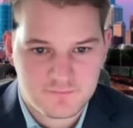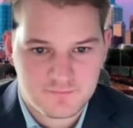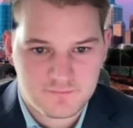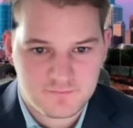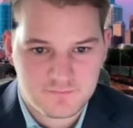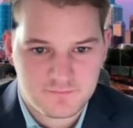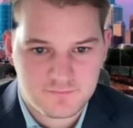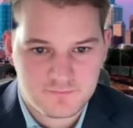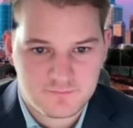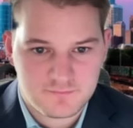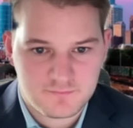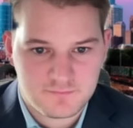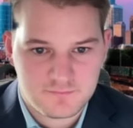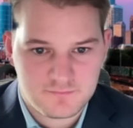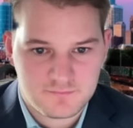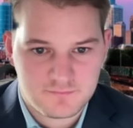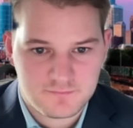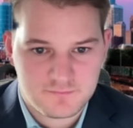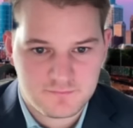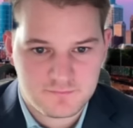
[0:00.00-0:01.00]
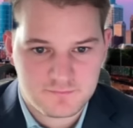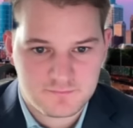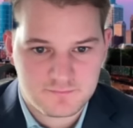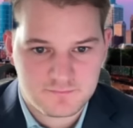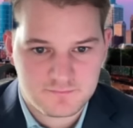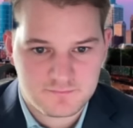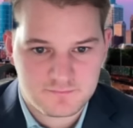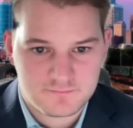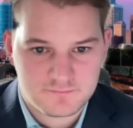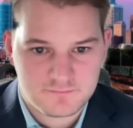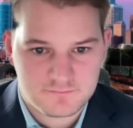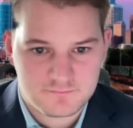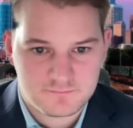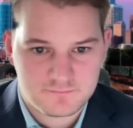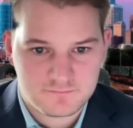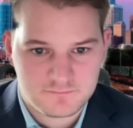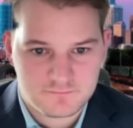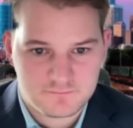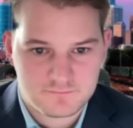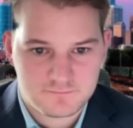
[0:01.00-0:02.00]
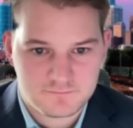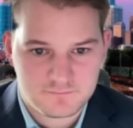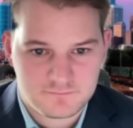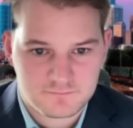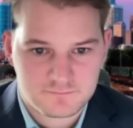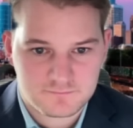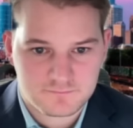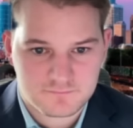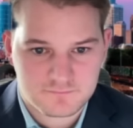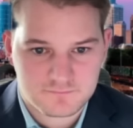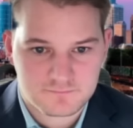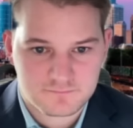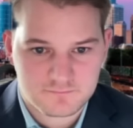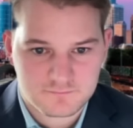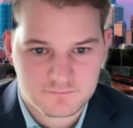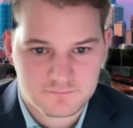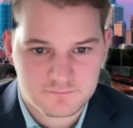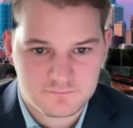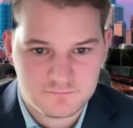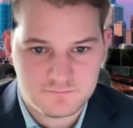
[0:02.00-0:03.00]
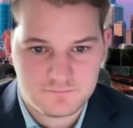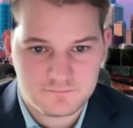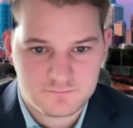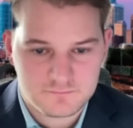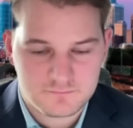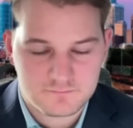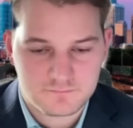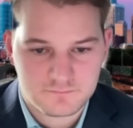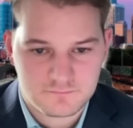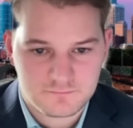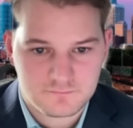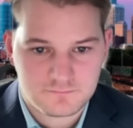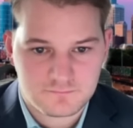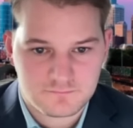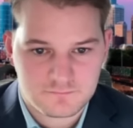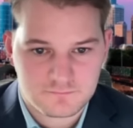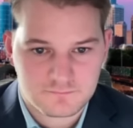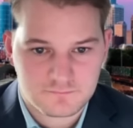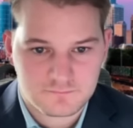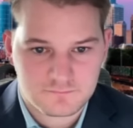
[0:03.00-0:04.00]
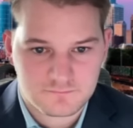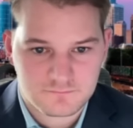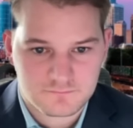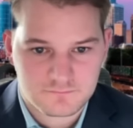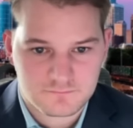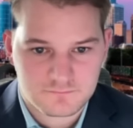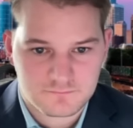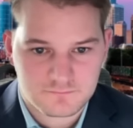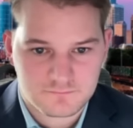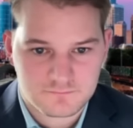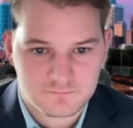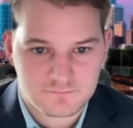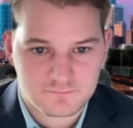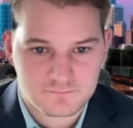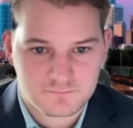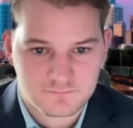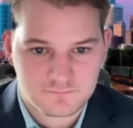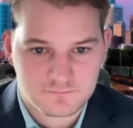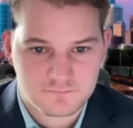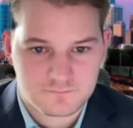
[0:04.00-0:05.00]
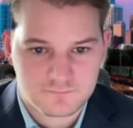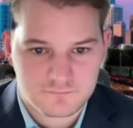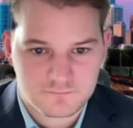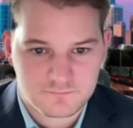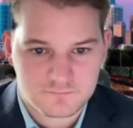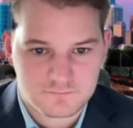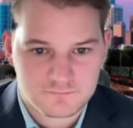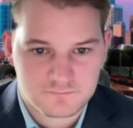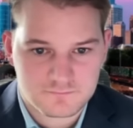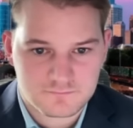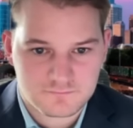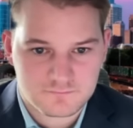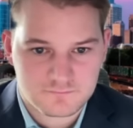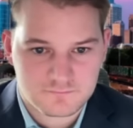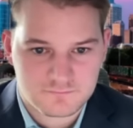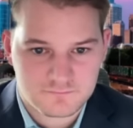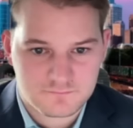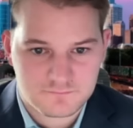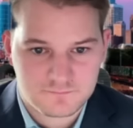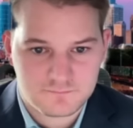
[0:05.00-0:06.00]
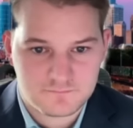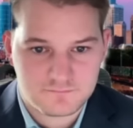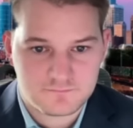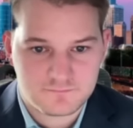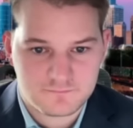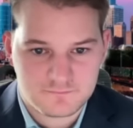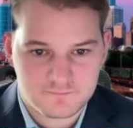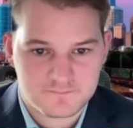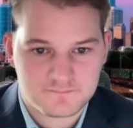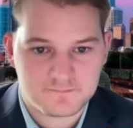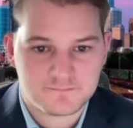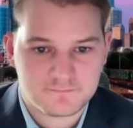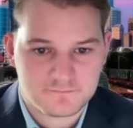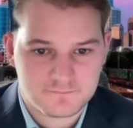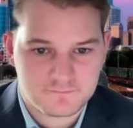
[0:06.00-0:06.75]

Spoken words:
(silent)